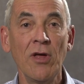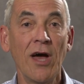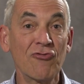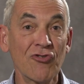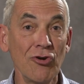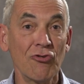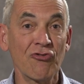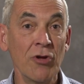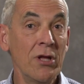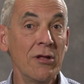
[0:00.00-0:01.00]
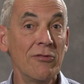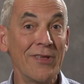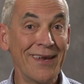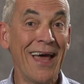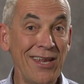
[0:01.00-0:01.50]
a church, the
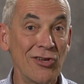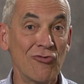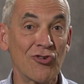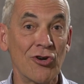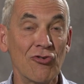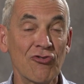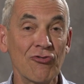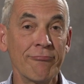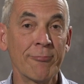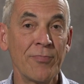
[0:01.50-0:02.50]
United Church.